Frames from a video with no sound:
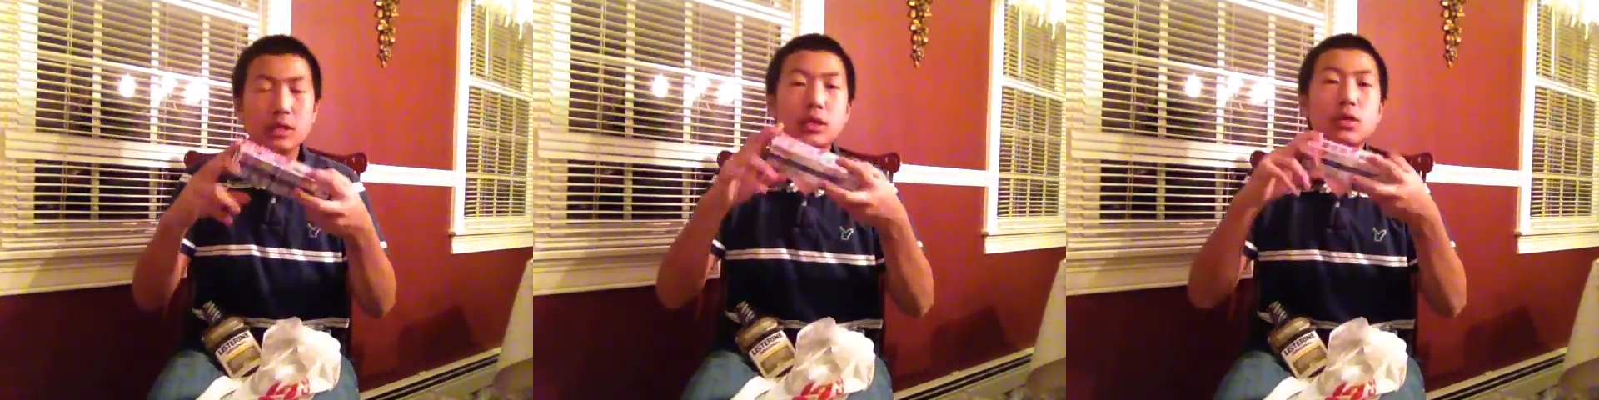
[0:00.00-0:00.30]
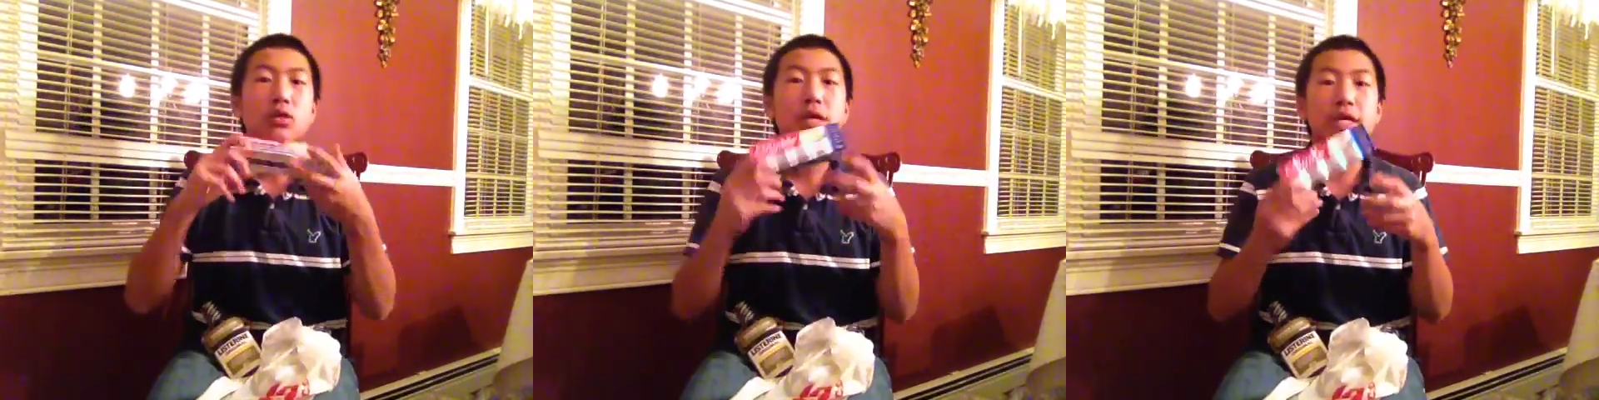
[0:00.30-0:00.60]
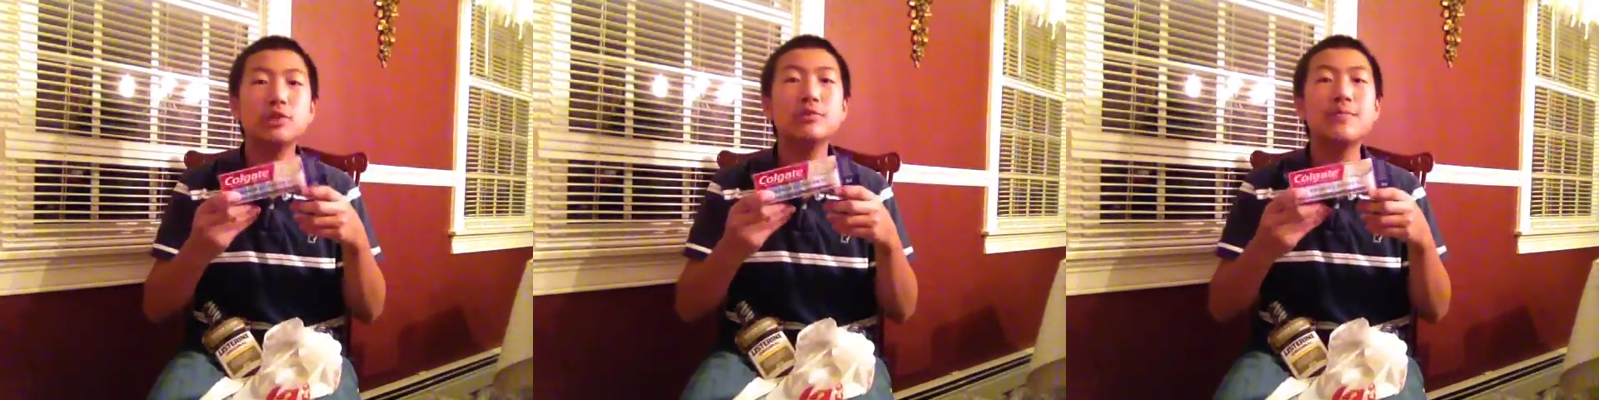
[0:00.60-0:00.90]
The
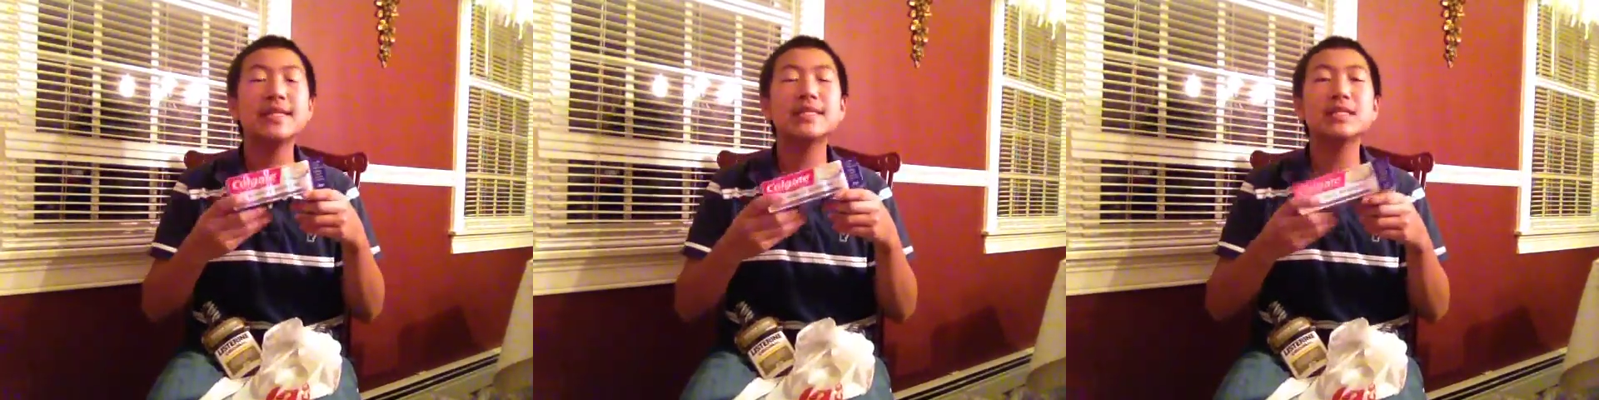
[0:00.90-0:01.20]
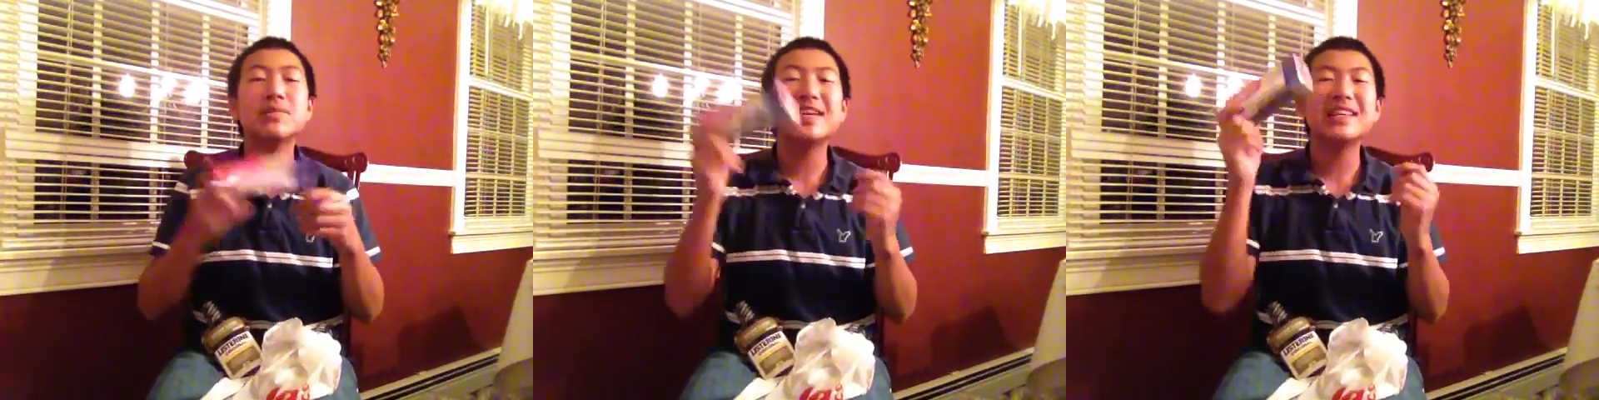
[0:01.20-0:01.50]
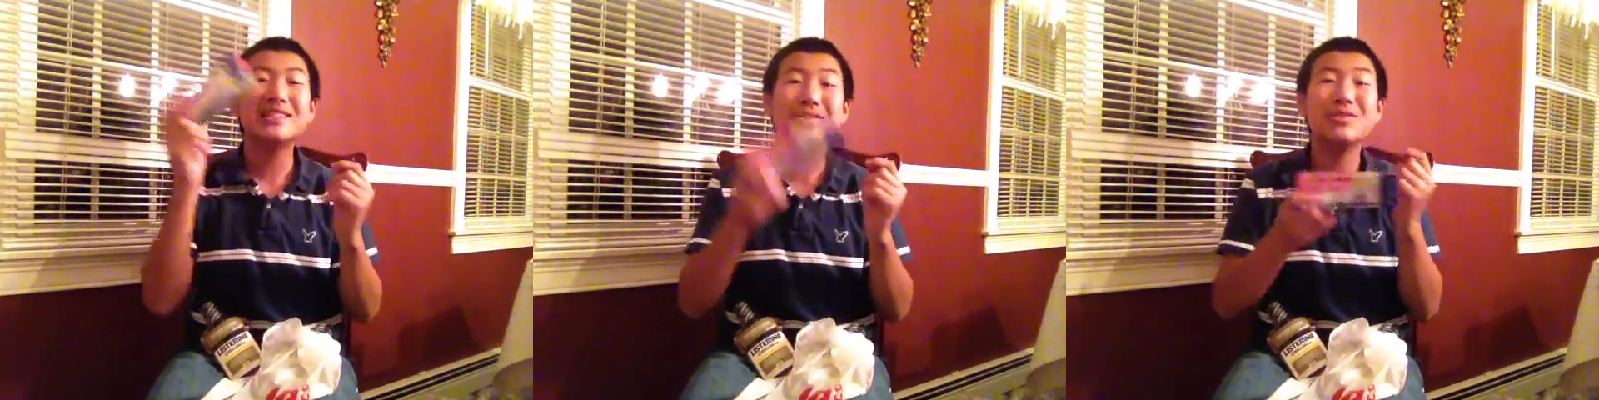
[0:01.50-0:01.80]
Colgate toothpaste this week
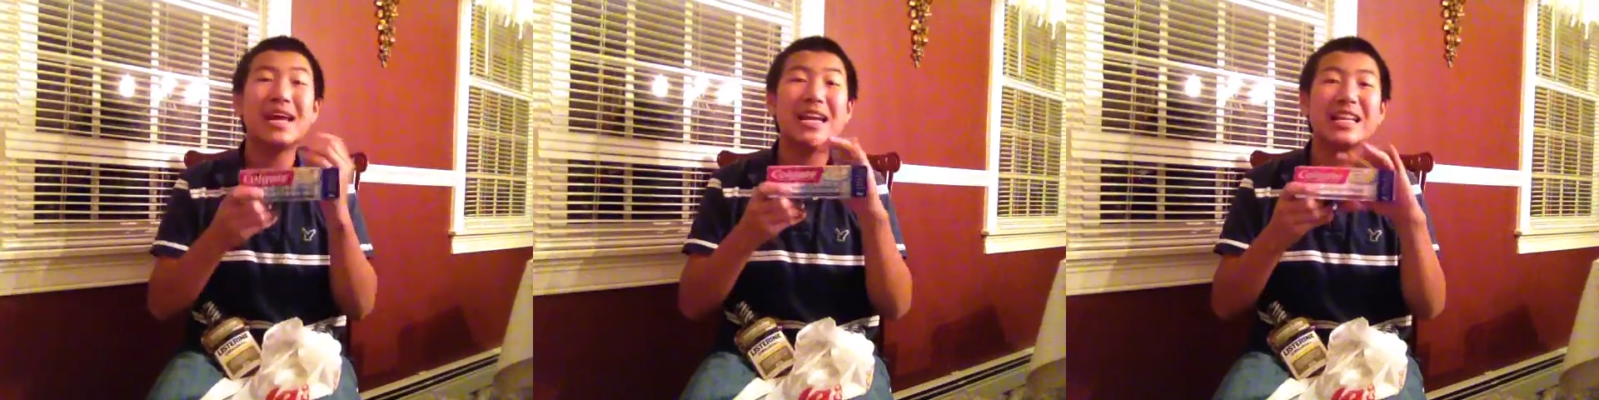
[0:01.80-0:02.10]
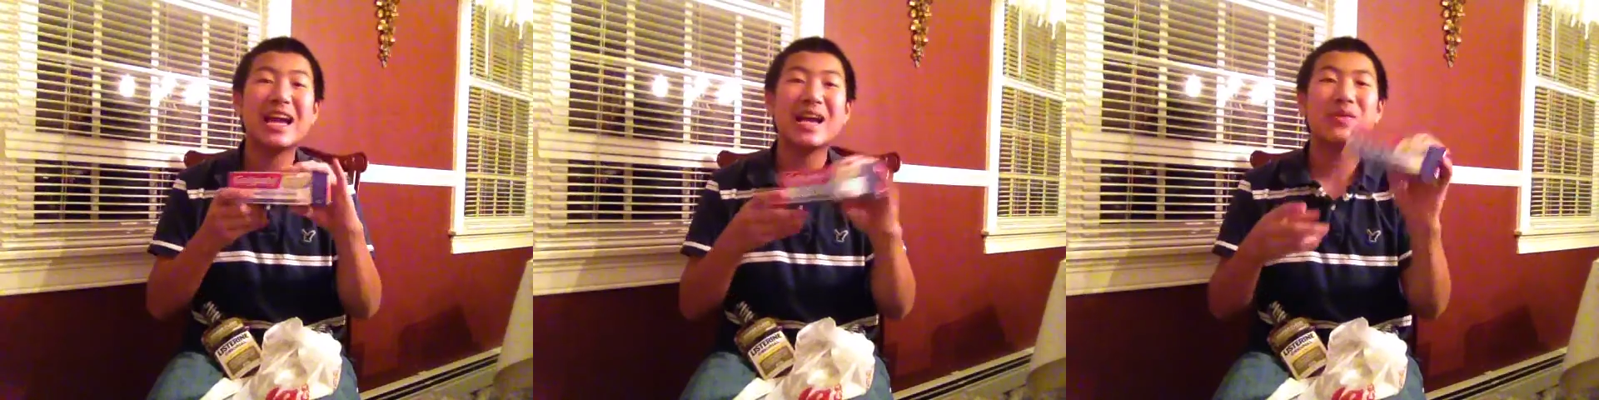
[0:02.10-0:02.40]
is $2.99.